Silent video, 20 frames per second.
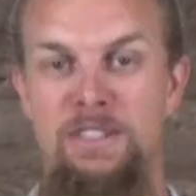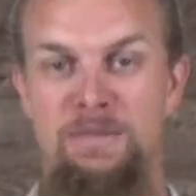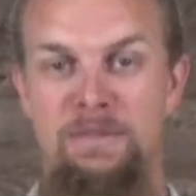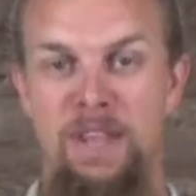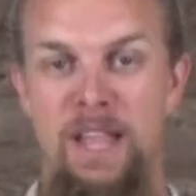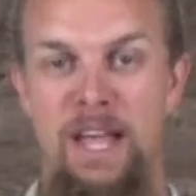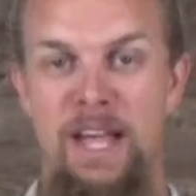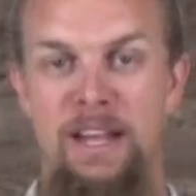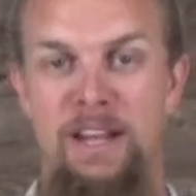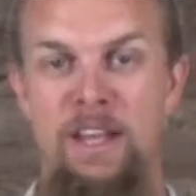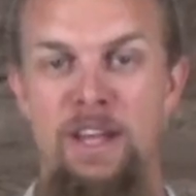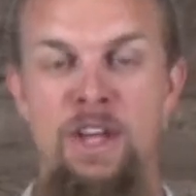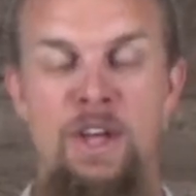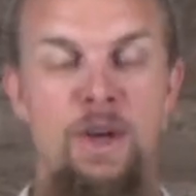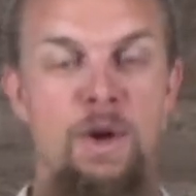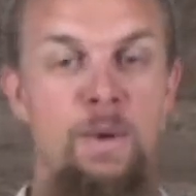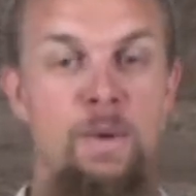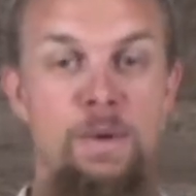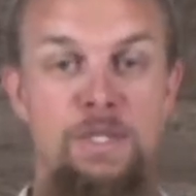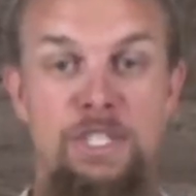of line,
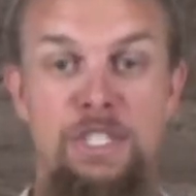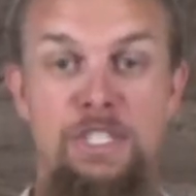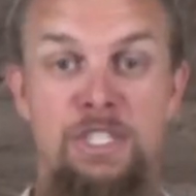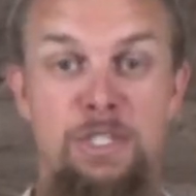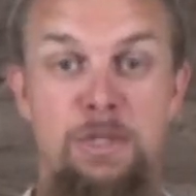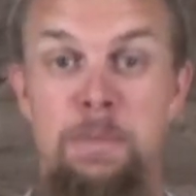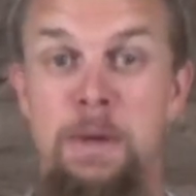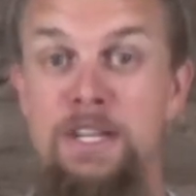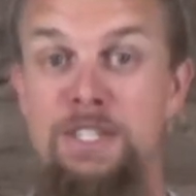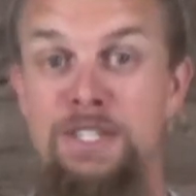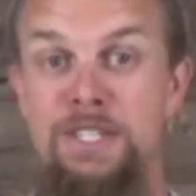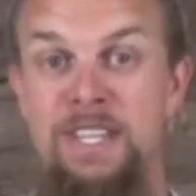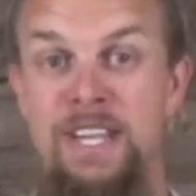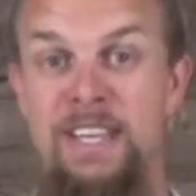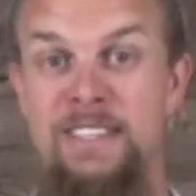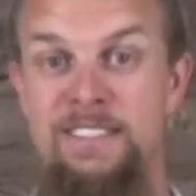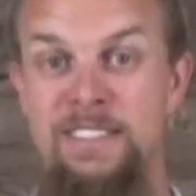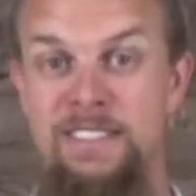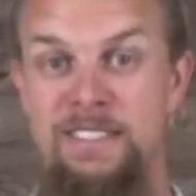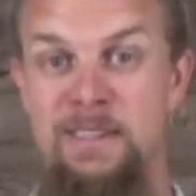which is especially
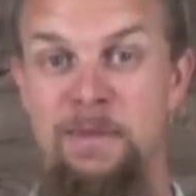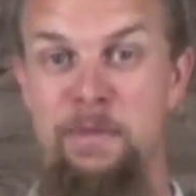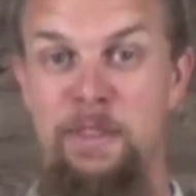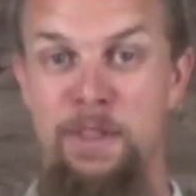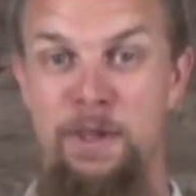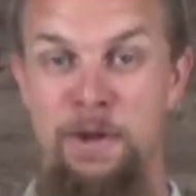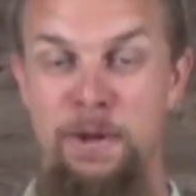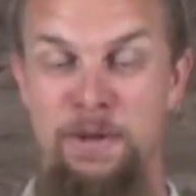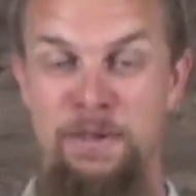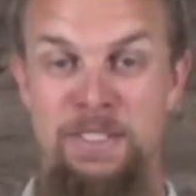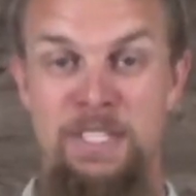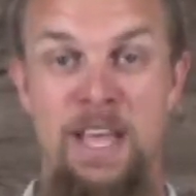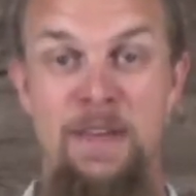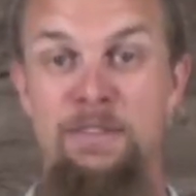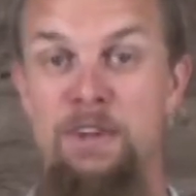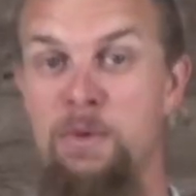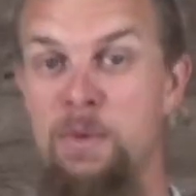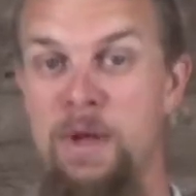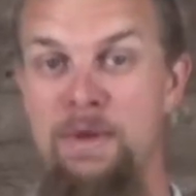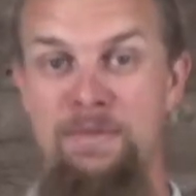nice in some of those
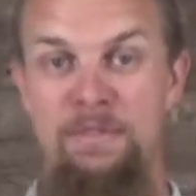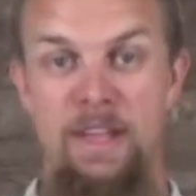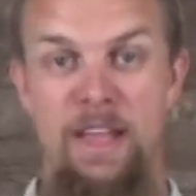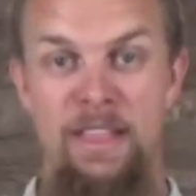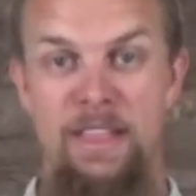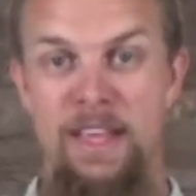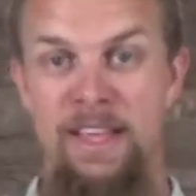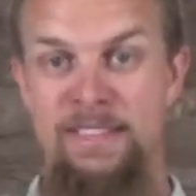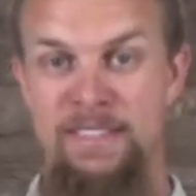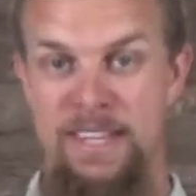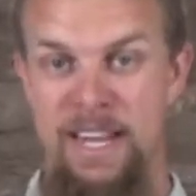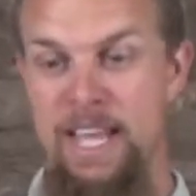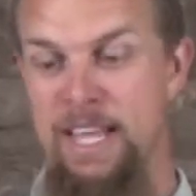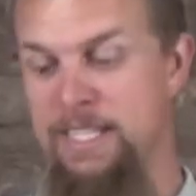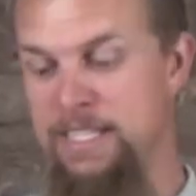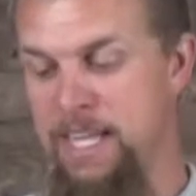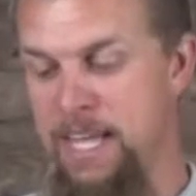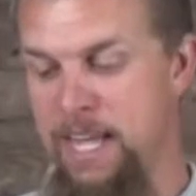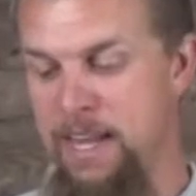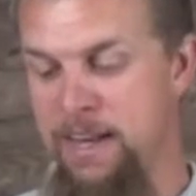heavier weight fly lines in
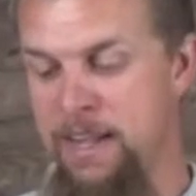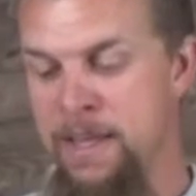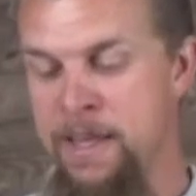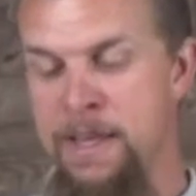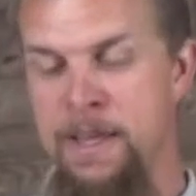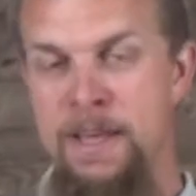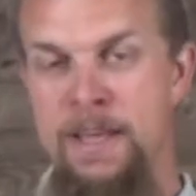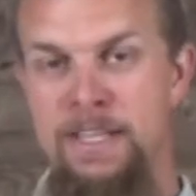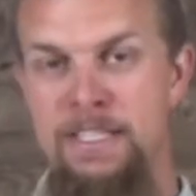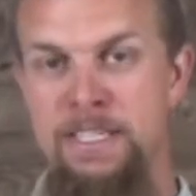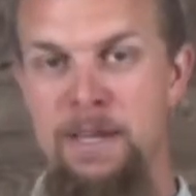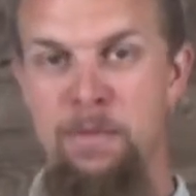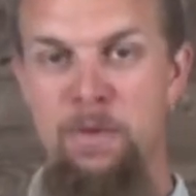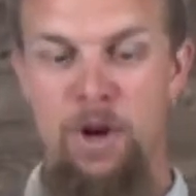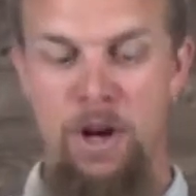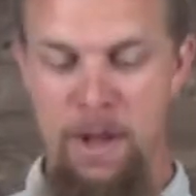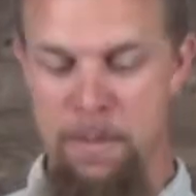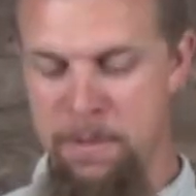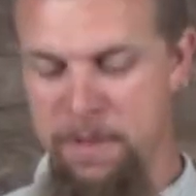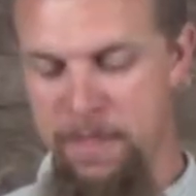810,
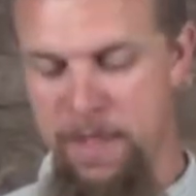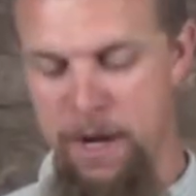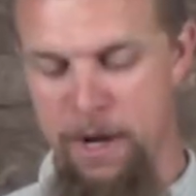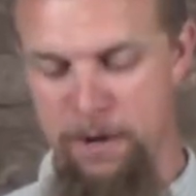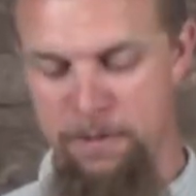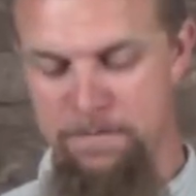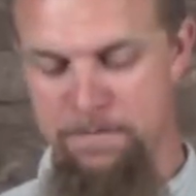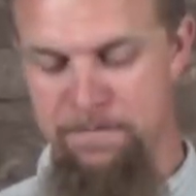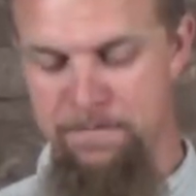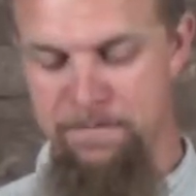somewhere up in there.